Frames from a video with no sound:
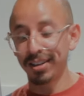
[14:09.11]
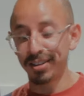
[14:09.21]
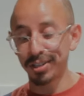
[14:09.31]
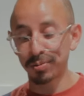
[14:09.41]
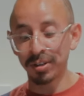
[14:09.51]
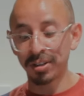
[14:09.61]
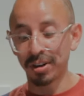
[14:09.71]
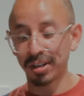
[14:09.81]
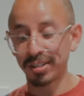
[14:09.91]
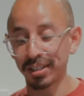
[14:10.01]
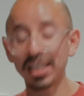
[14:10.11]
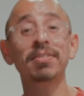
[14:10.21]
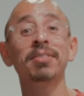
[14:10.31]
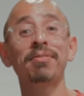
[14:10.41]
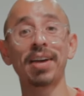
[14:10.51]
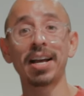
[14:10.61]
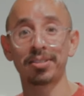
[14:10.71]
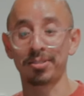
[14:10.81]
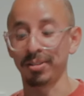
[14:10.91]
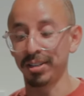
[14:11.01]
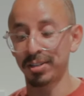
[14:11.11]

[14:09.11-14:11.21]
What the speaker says: This one cooks even faster.